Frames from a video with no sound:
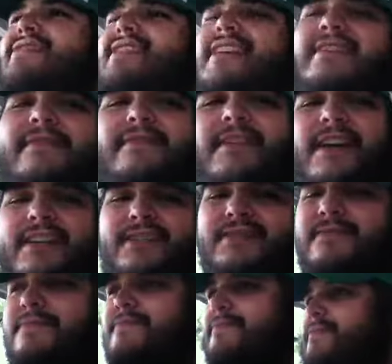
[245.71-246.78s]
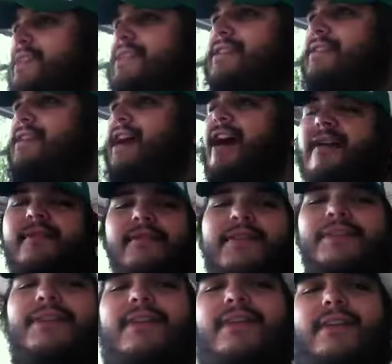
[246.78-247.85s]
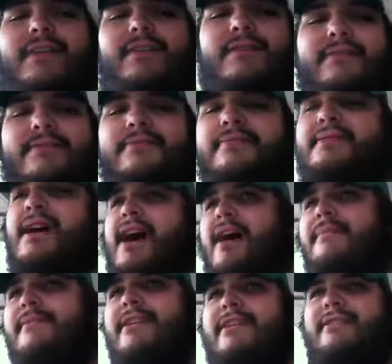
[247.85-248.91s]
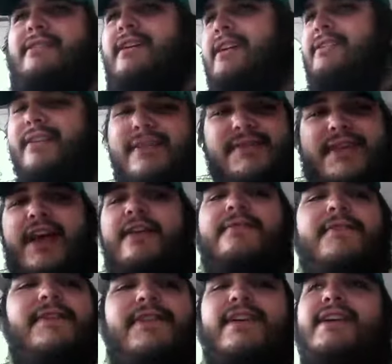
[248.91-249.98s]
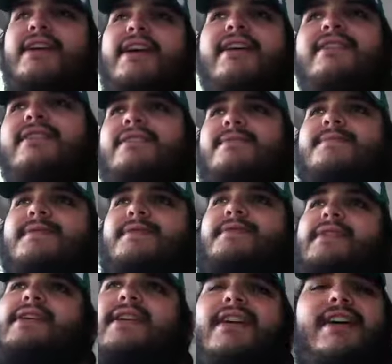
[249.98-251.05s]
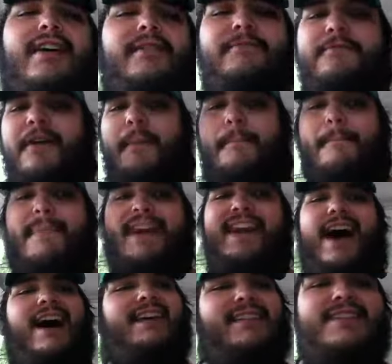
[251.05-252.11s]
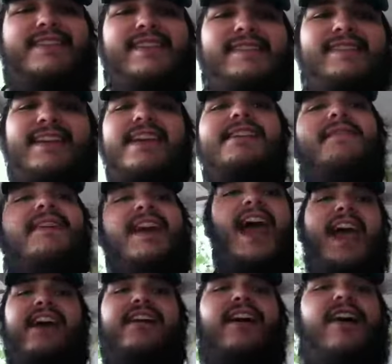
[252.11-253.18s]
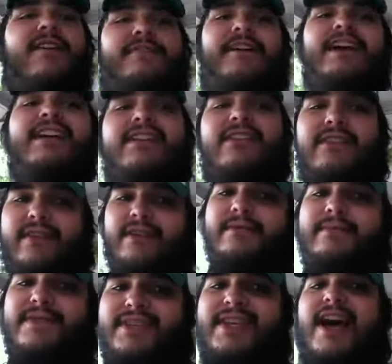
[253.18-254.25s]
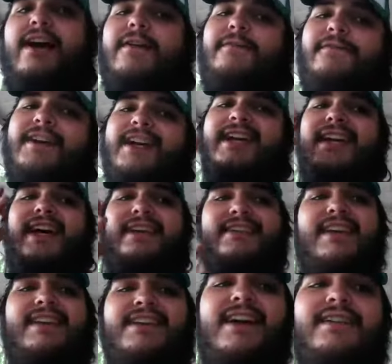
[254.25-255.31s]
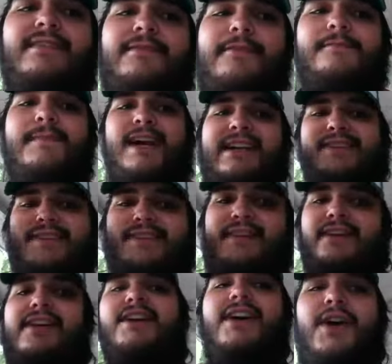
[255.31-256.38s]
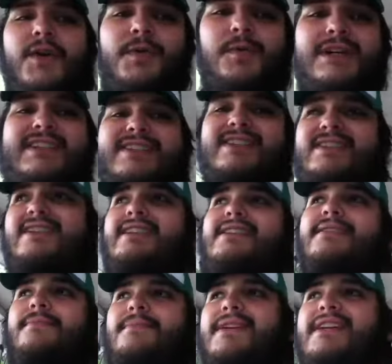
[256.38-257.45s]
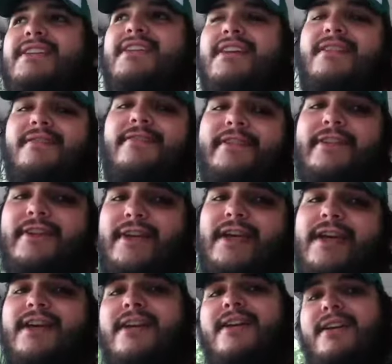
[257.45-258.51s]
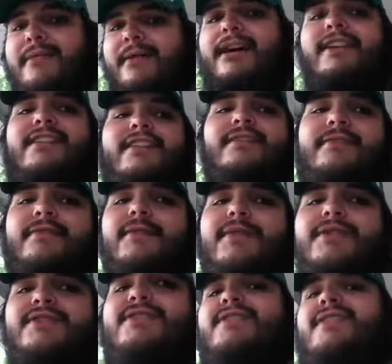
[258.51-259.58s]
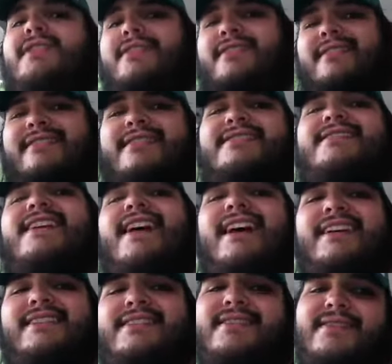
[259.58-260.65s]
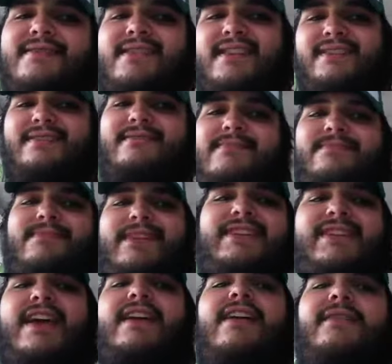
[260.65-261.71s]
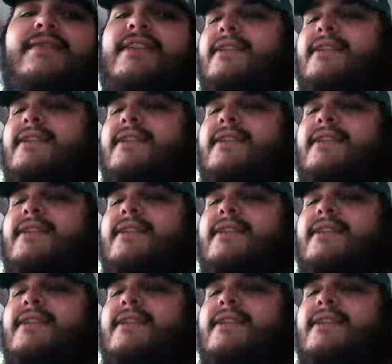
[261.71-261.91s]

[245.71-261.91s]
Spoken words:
He fights fucking everything. I mean, and there's everything in this movie. From Nazis, even Adolf Hitler himself is a kung fu master who wishes he could be Kung Fury, but of course does not, because he's Adolf